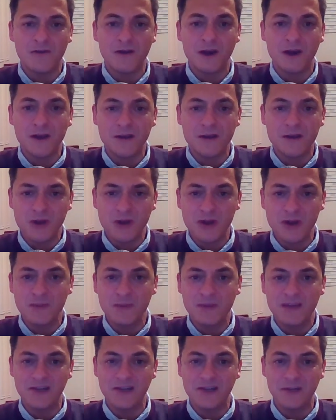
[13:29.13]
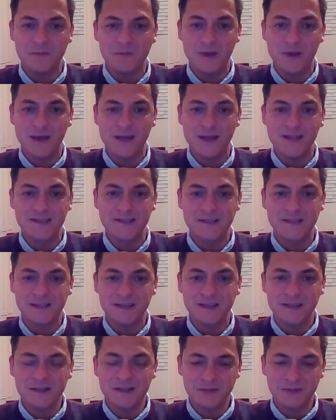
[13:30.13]
when I'm having a bet,
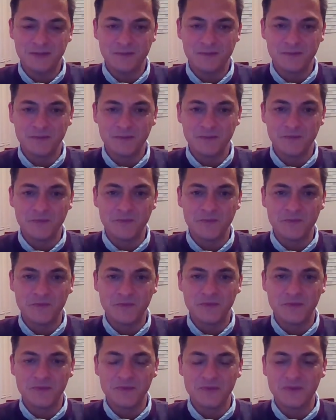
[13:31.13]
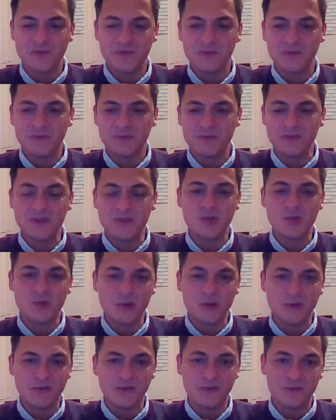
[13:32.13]
the joy
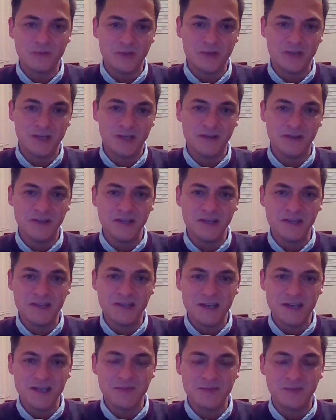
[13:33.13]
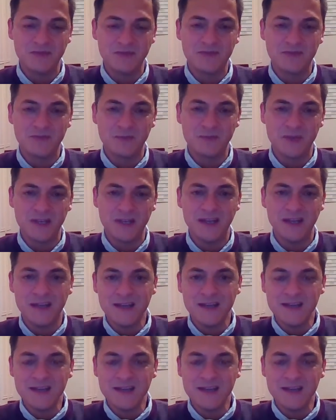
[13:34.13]
for me, the engagement for me,